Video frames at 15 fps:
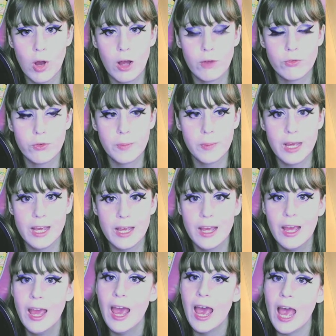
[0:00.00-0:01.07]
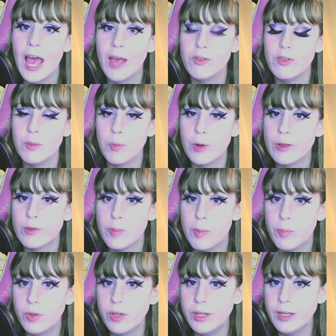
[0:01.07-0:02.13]
for me, as it brings
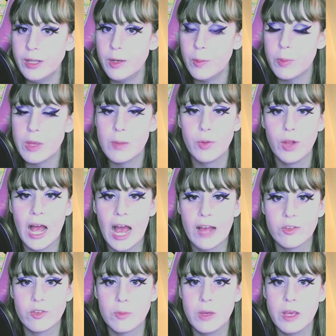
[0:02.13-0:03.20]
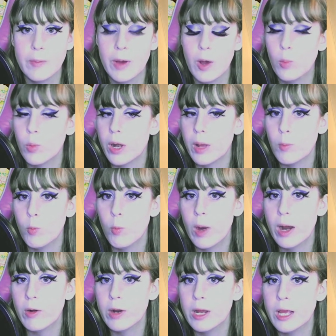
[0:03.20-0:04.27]
people in. People ask me about what I'm
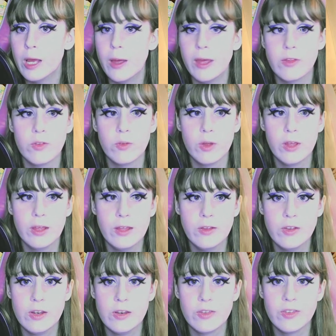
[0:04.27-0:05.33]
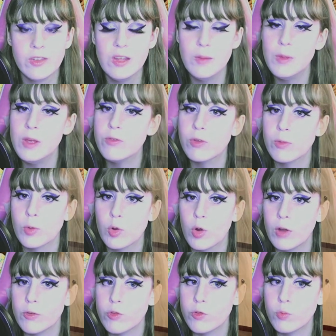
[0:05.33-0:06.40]
wearing. It's easy to see me from
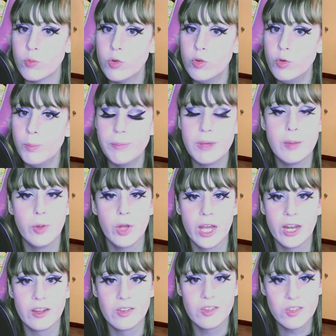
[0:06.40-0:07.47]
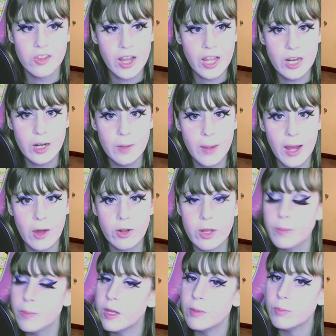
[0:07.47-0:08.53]
across the room. People get excited about
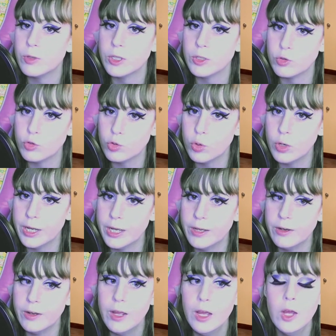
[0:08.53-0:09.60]
it. People enjoy it.